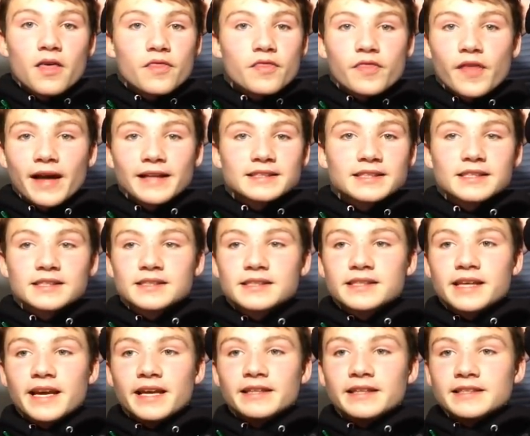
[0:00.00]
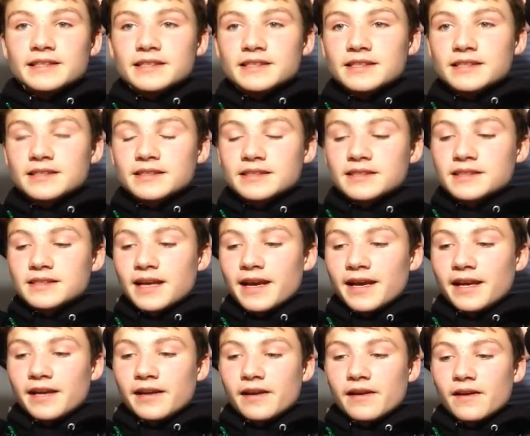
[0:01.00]
That's insane, this is
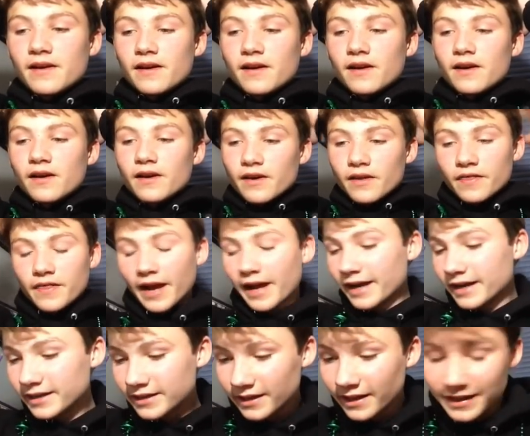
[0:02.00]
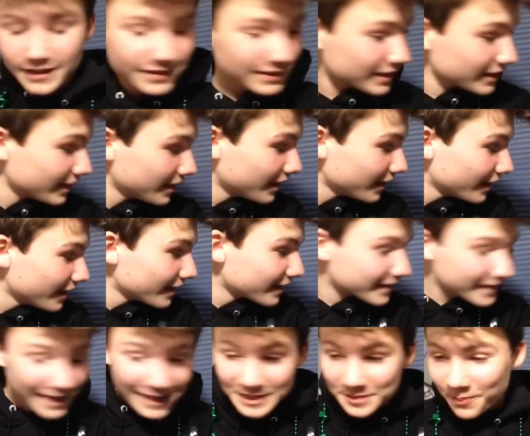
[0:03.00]
insane.
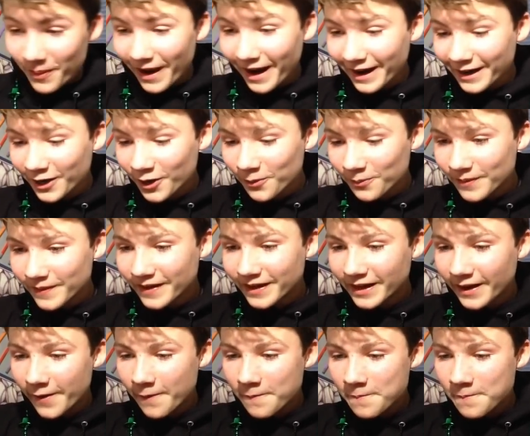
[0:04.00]
This pack opening.